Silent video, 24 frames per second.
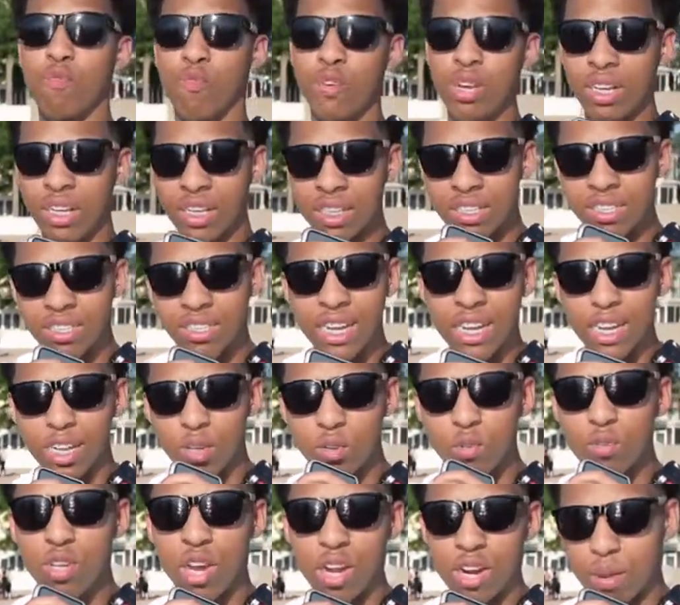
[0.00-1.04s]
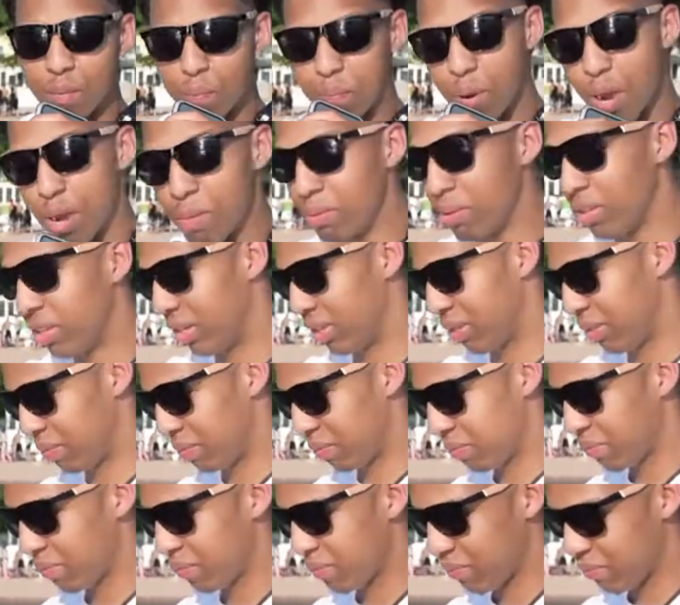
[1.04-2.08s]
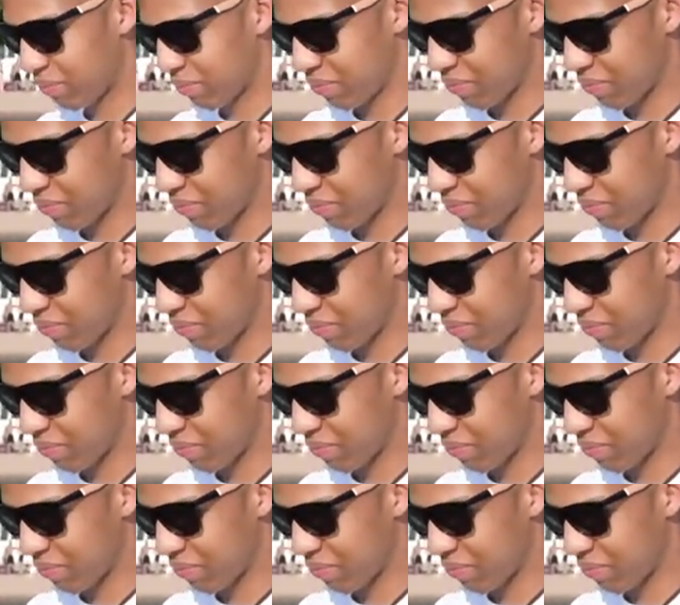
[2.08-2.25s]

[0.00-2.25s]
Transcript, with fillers: what's the freakiest thing you've done in public?